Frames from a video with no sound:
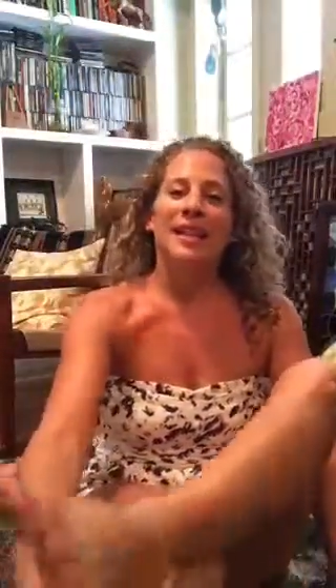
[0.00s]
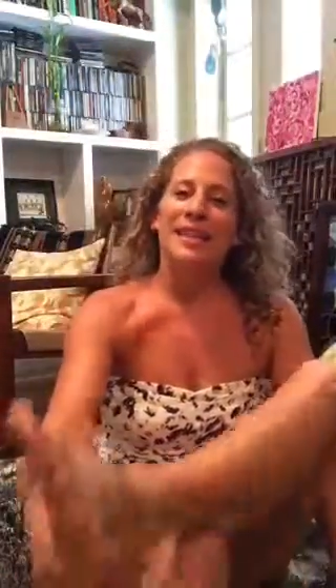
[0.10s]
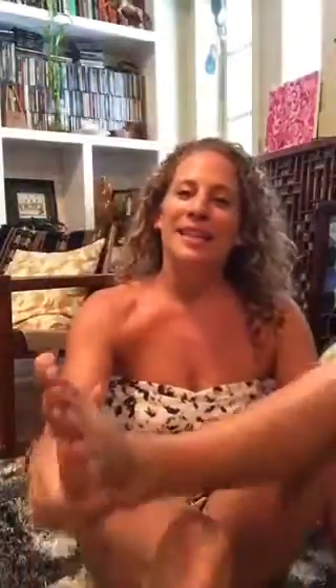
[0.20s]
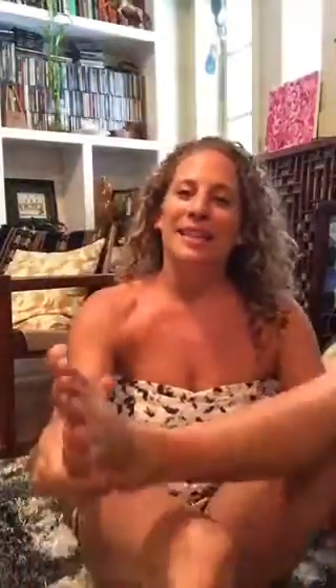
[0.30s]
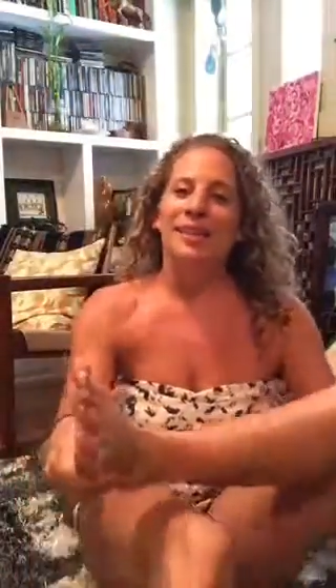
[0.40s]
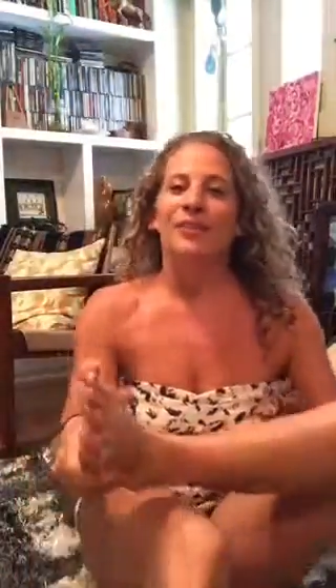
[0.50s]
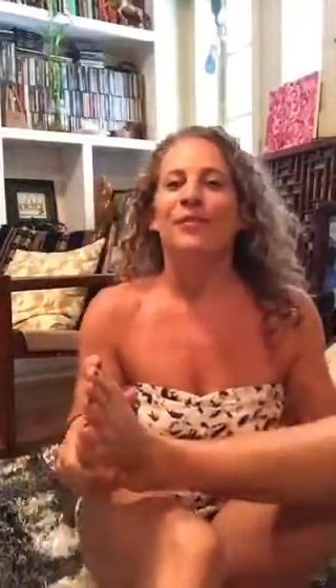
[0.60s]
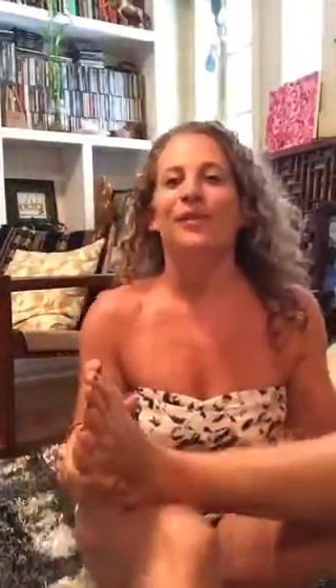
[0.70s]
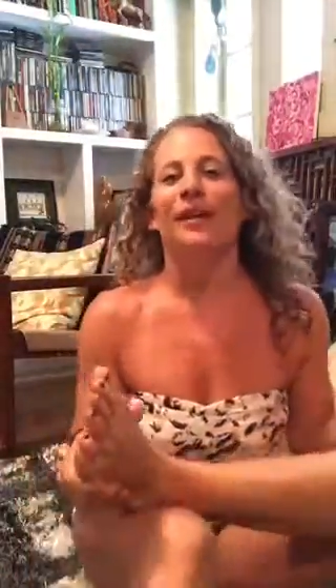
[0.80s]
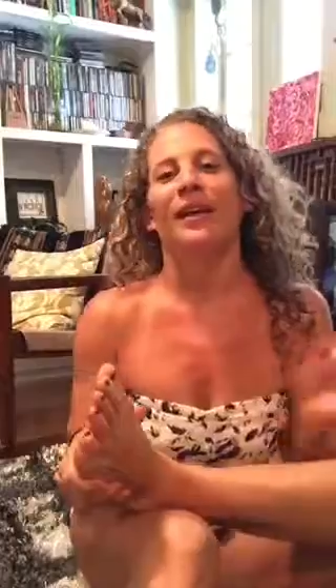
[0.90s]
take the other
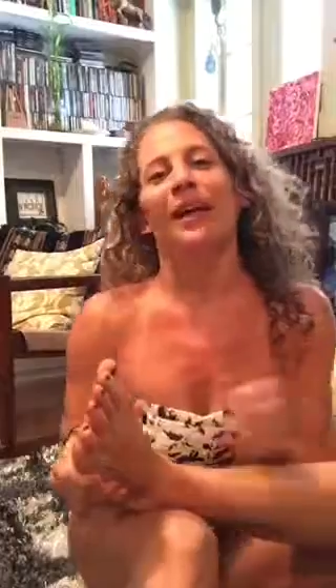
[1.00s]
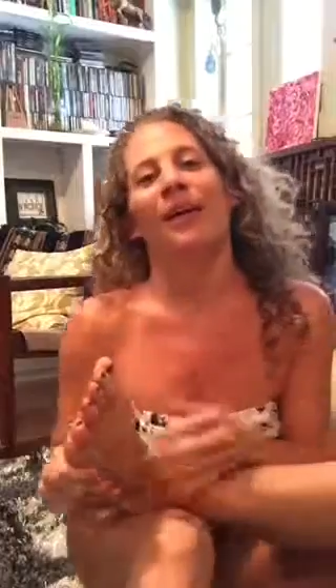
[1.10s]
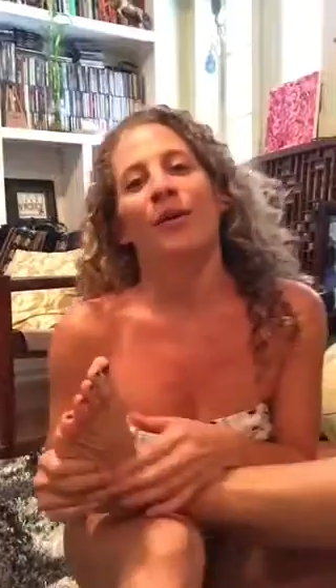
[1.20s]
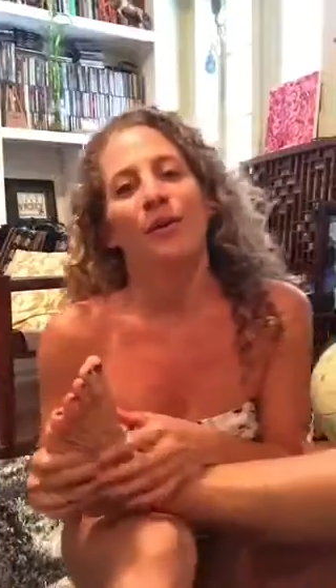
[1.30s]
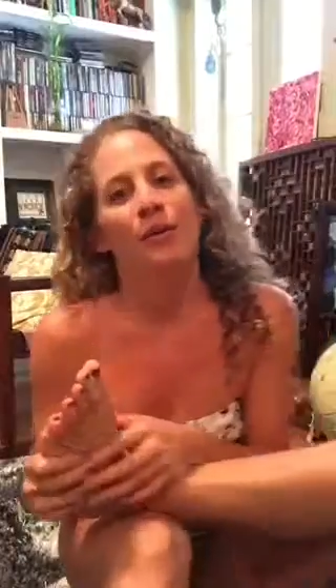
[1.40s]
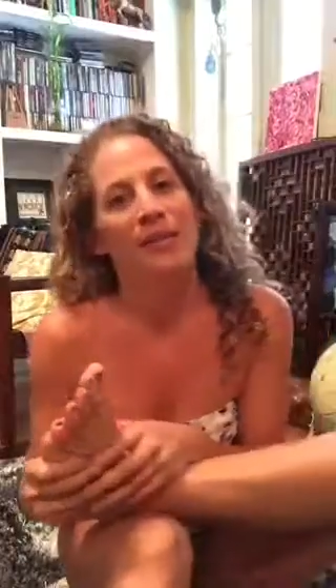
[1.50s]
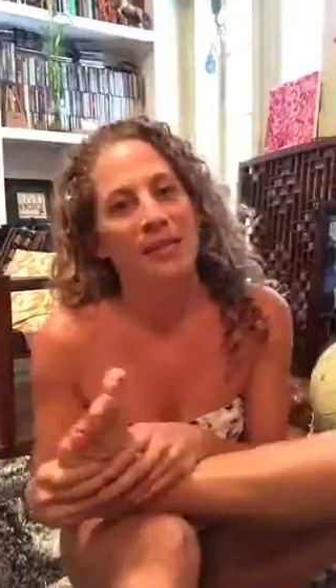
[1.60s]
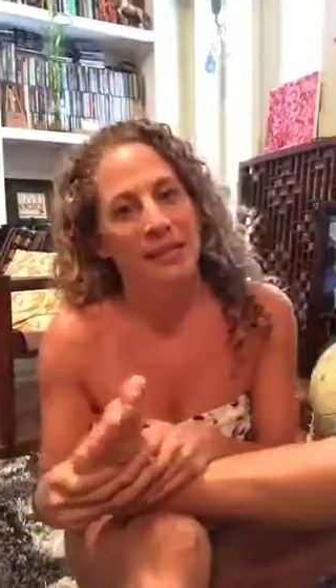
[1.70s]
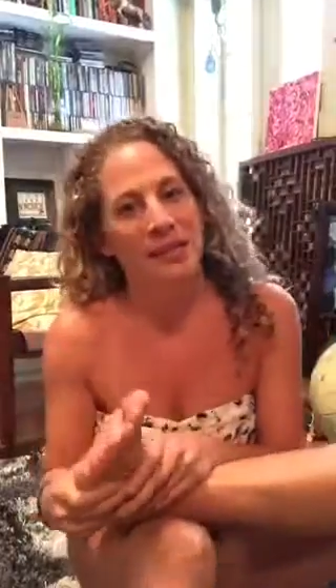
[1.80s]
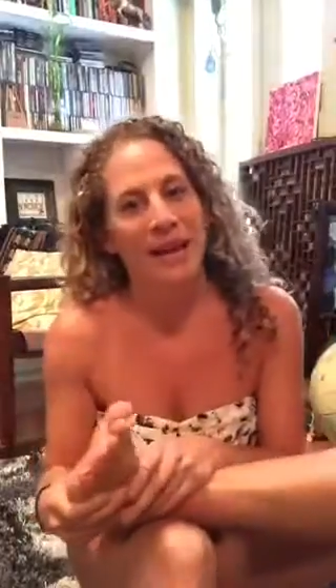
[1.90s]
foot and hold it
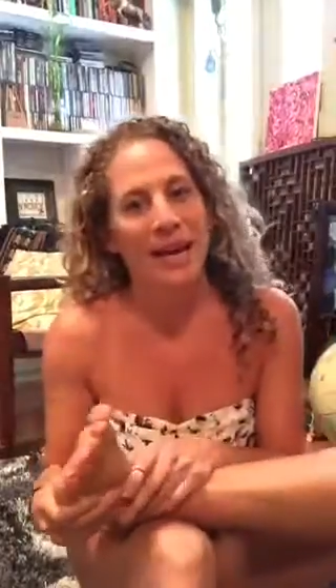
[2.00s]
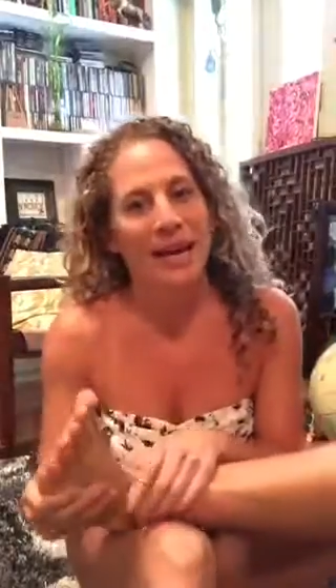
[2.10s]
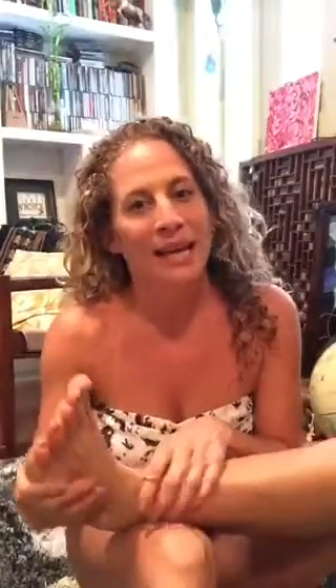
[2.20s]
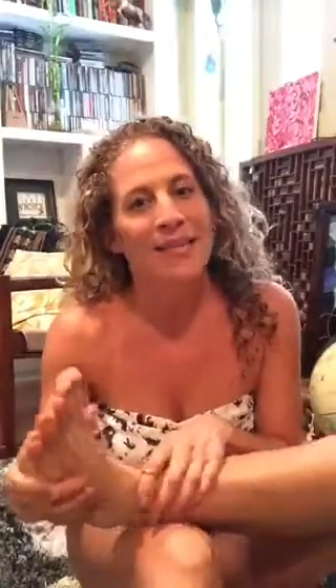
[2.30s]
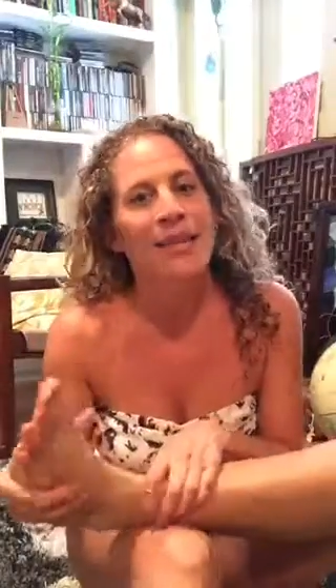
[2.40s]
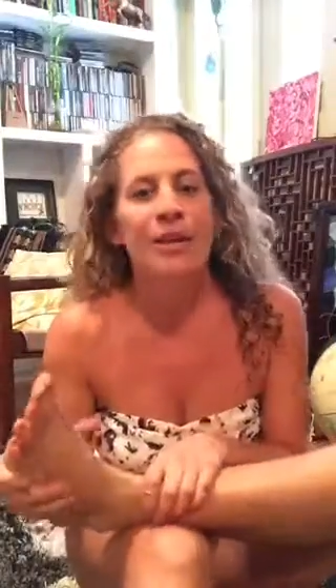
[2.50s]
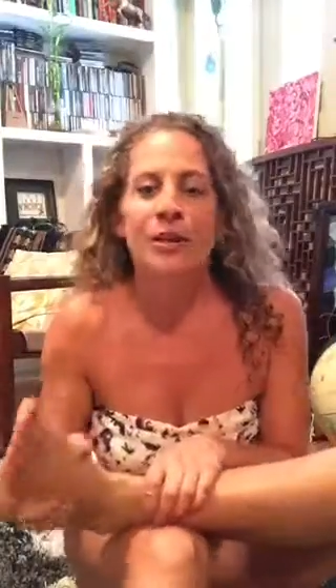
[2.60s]
in your hands.